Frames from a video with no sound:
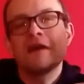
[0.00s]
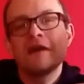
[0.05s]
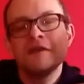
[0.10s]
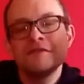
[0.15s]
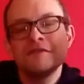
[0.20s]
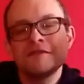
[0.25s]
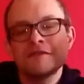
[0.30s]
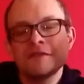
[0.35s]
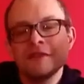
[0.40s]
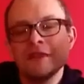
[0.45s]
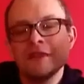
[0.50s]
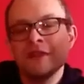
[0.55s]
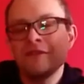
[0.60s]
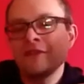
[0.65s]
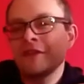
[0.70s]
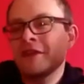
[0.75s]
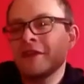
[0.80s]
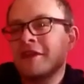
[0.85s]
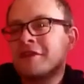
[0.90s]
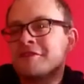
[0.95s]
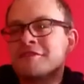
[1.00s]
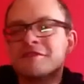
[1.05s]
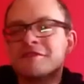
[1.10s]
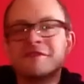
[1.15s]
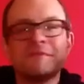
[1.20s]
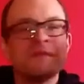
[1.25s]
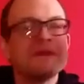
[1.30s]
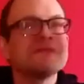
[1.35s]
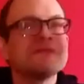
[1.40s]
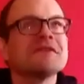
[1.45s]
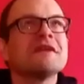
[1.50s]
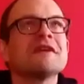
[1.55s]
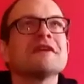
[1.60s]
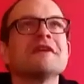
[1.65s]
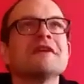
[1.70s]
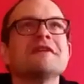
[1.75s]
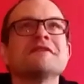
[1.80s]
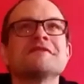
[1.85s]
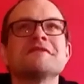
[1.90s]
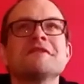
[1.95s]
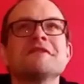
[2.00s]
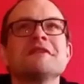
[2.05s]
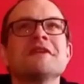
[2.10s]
coastal living. It just smells like coastal